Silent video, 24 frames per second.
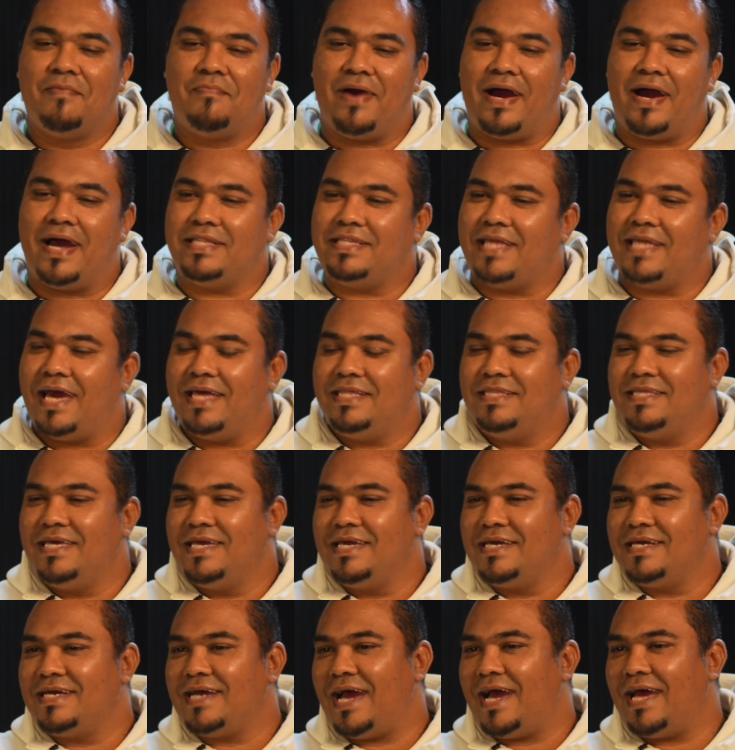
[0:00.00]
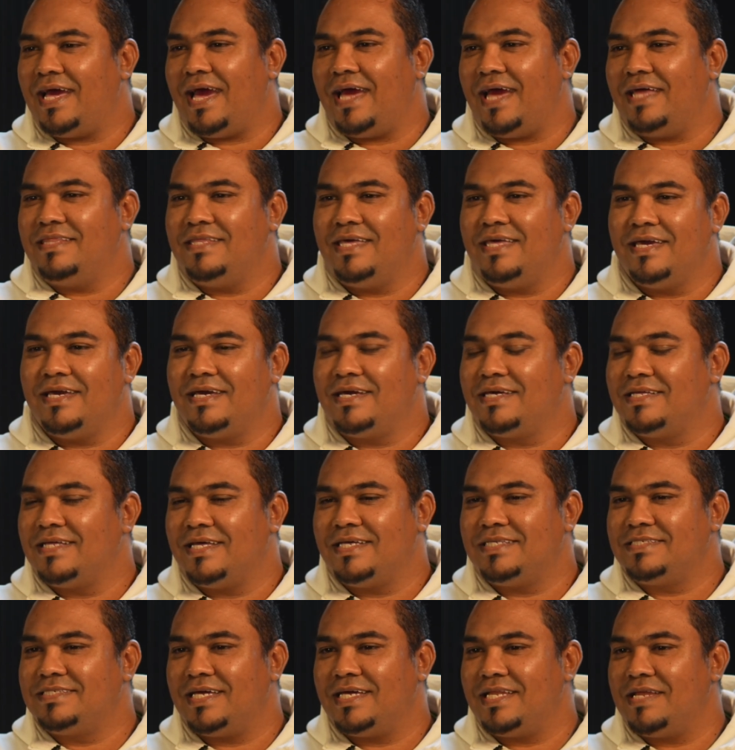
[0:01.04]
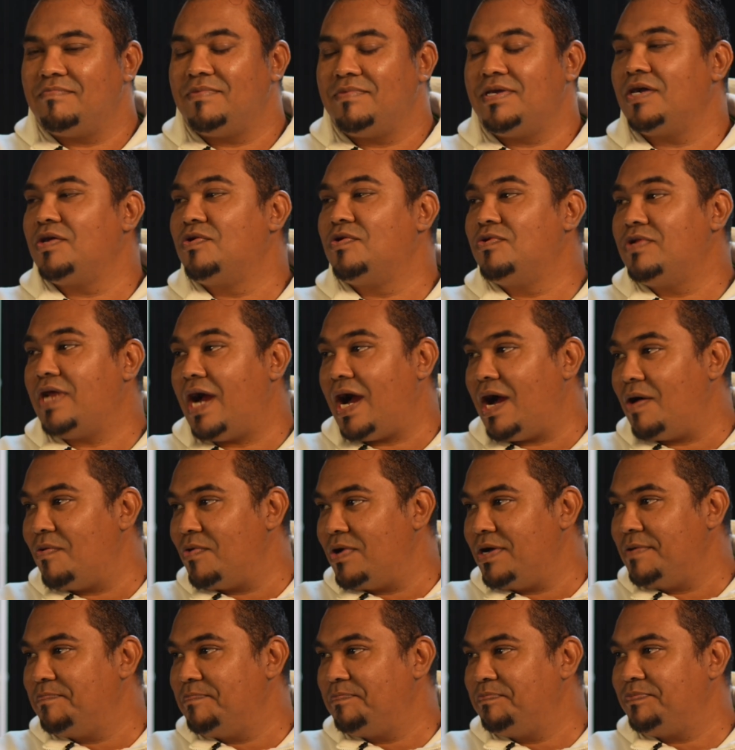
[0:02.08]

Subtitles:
But I think it's gonna be a good hour.